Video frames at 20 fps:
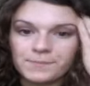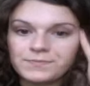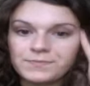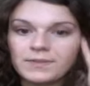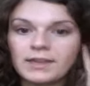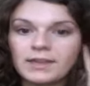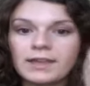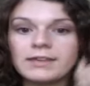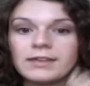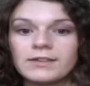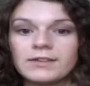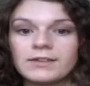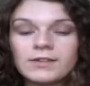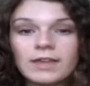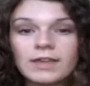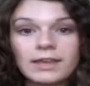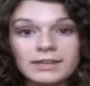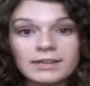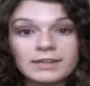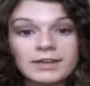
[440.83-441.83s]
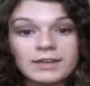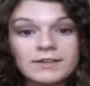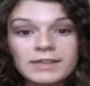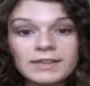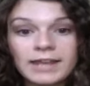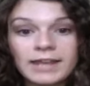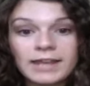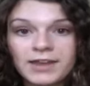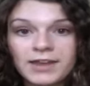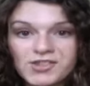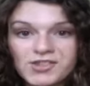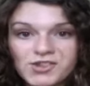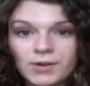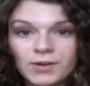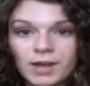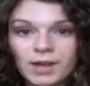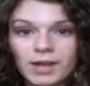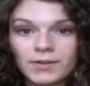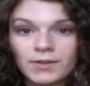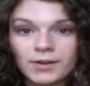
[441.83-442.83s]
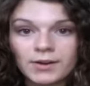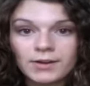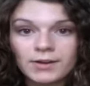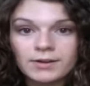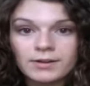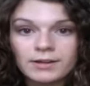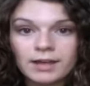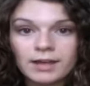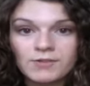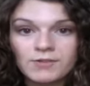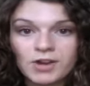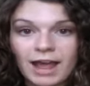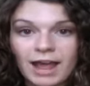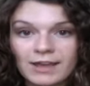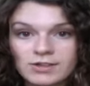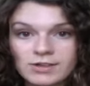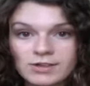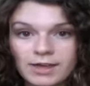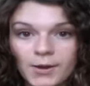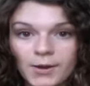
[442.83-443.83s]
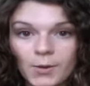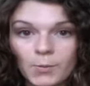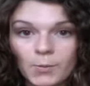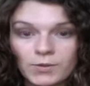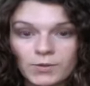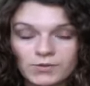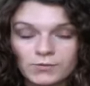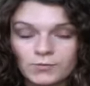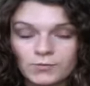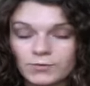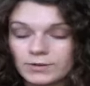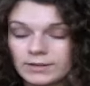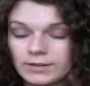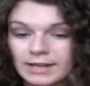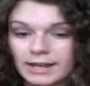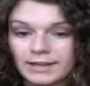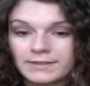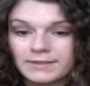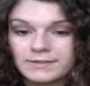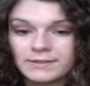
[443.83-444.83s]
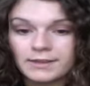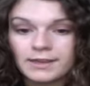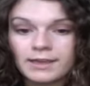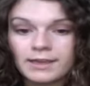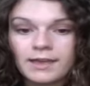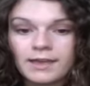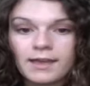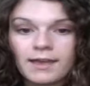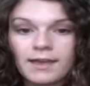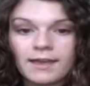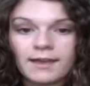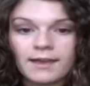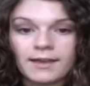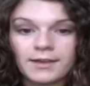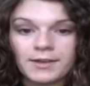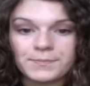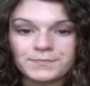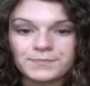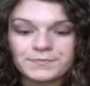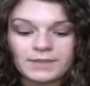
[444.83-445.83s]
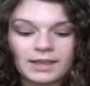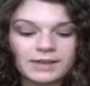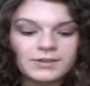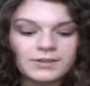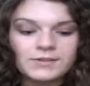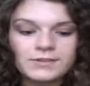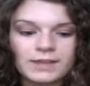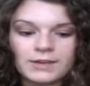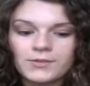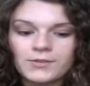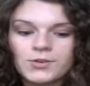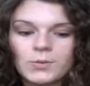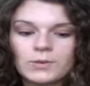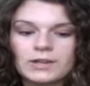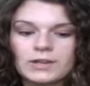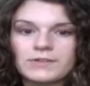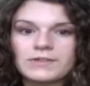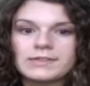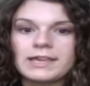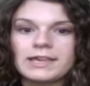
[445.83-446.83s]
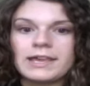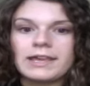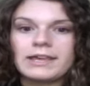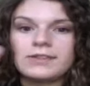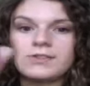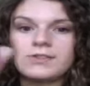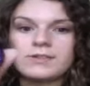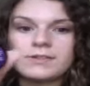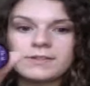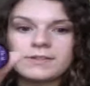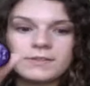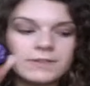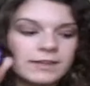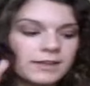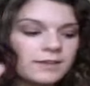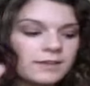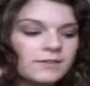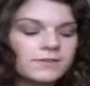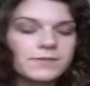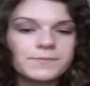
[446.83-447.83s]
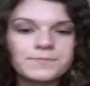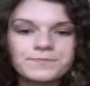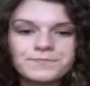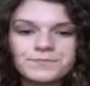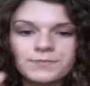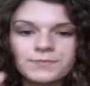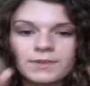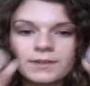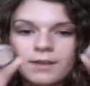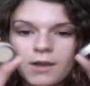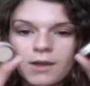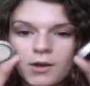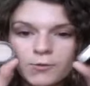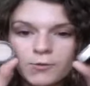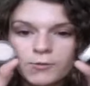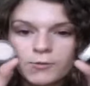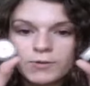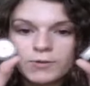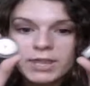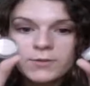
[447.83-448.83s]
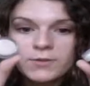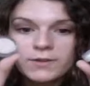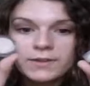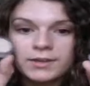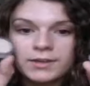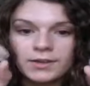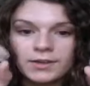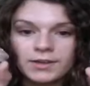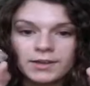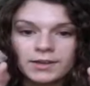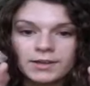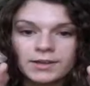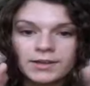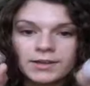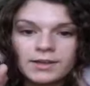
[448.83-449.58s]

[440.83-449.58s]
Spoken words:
It does enhance your color of your eyeshadow, which is really nice. I don't know what else to say. It's just, these are really, really good